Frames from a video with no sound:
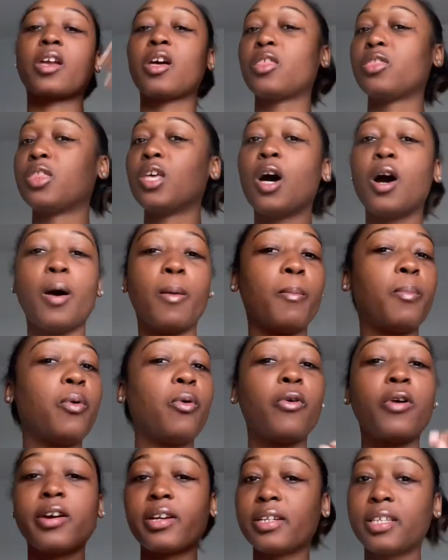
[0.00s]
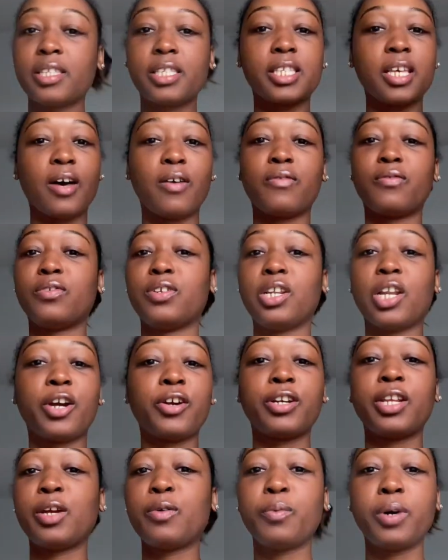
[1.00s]
The importance of
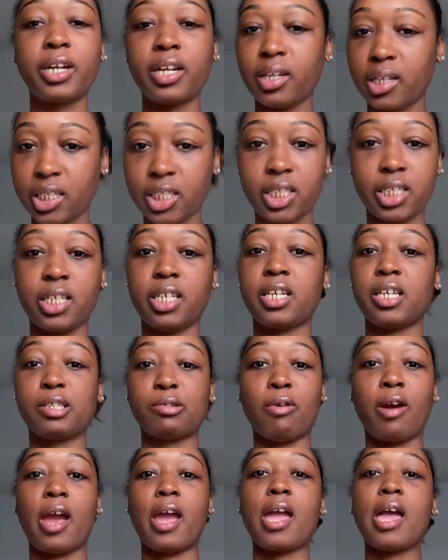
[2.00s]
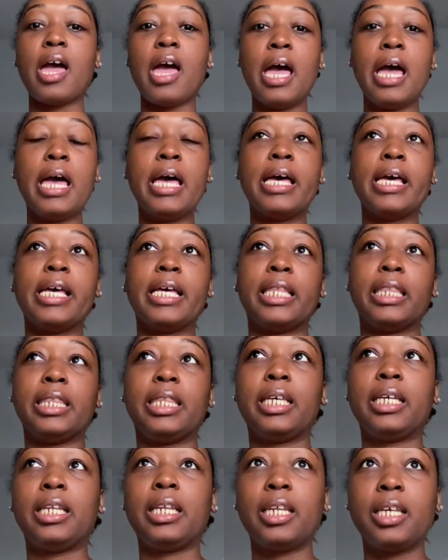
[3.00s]
learning what a niche is, right?
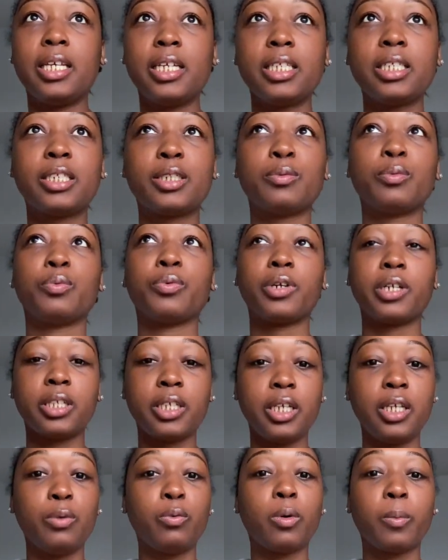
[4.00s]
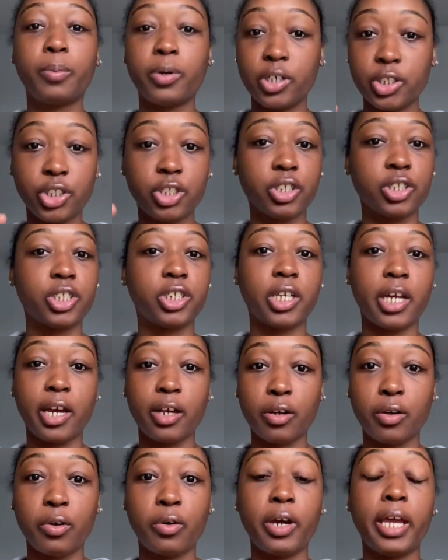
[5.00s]
The niche really will push your
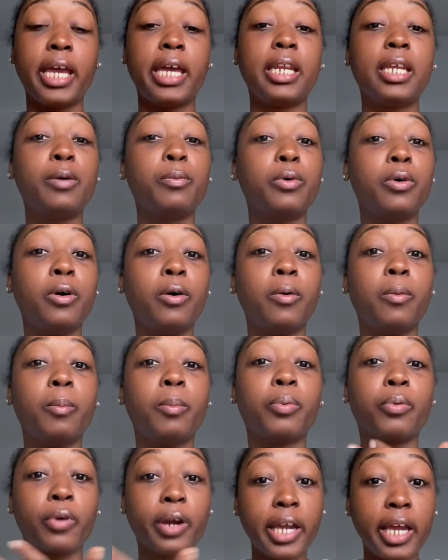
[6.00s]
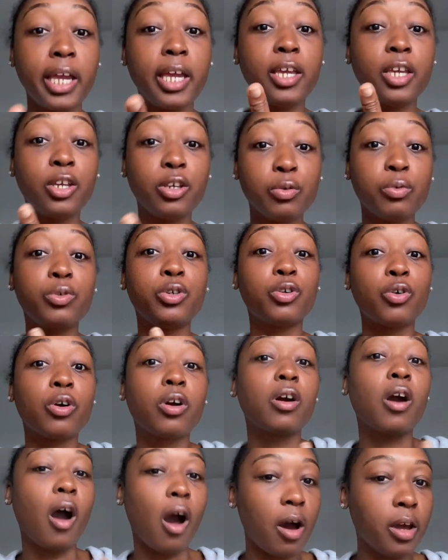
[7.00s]
channel and it will bring you
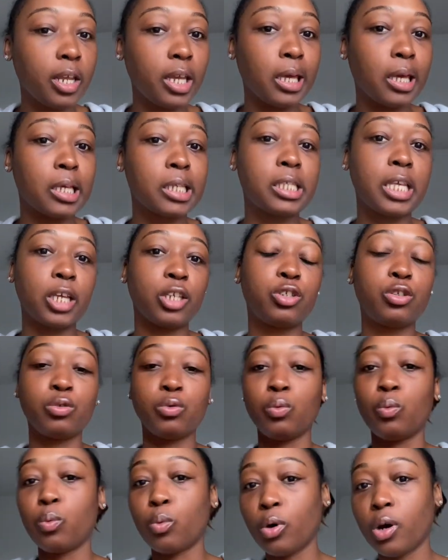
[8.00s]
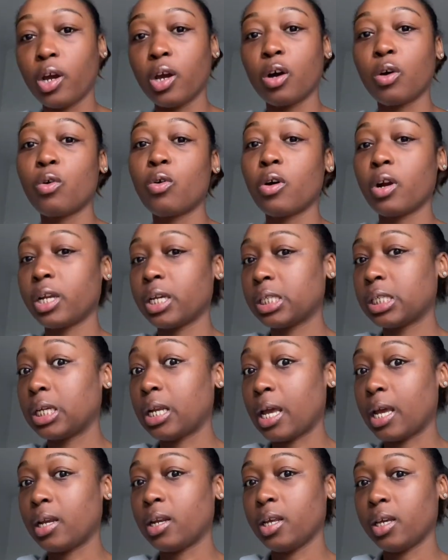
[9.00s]
your audience that you want according to
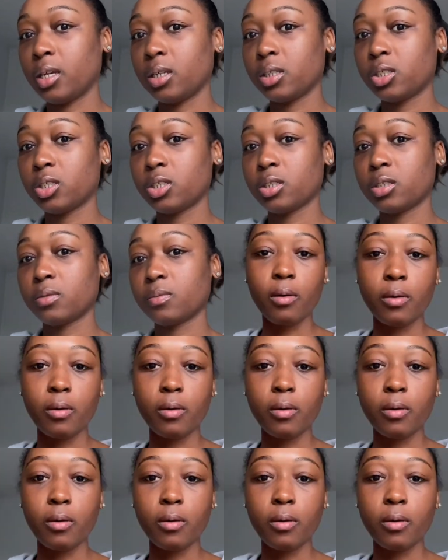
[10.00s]
that niche.